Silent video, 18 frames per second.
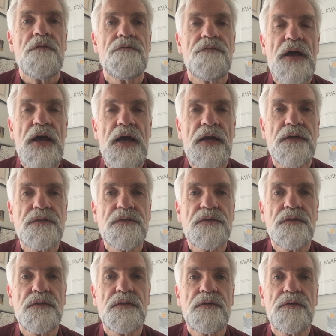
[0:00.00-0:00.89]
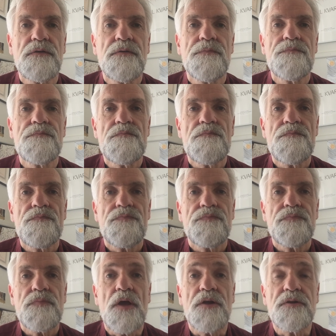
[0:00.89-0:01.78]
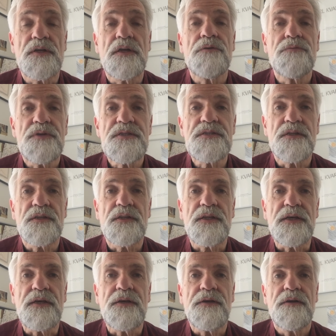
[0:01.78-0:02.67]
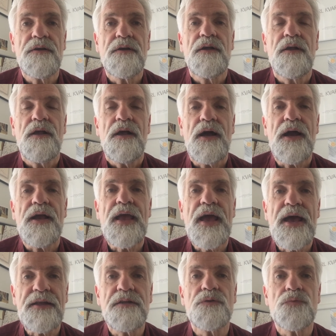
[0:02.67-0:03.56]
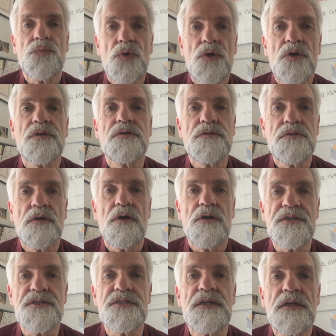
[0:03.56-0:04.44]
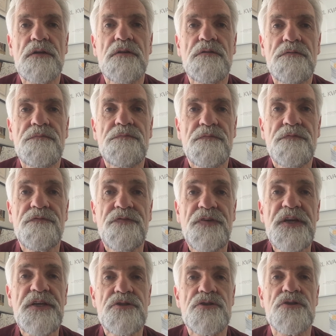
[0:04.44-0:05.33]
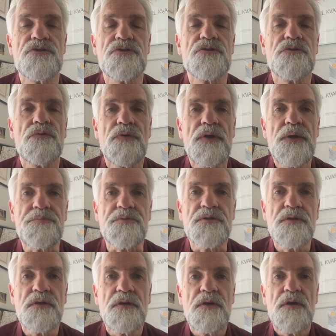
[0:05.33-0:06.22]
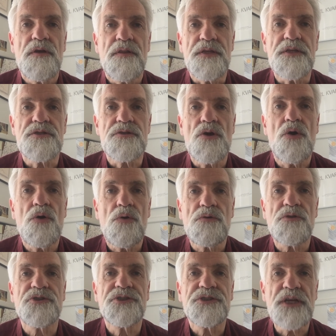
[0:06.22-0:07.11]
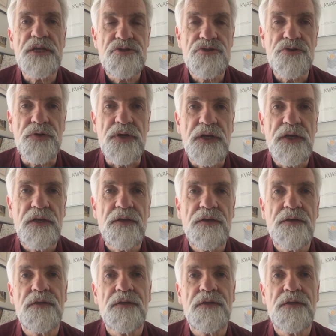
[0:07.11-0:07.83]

In fact, until recently, I hadn't worked on a single feature script this whole century.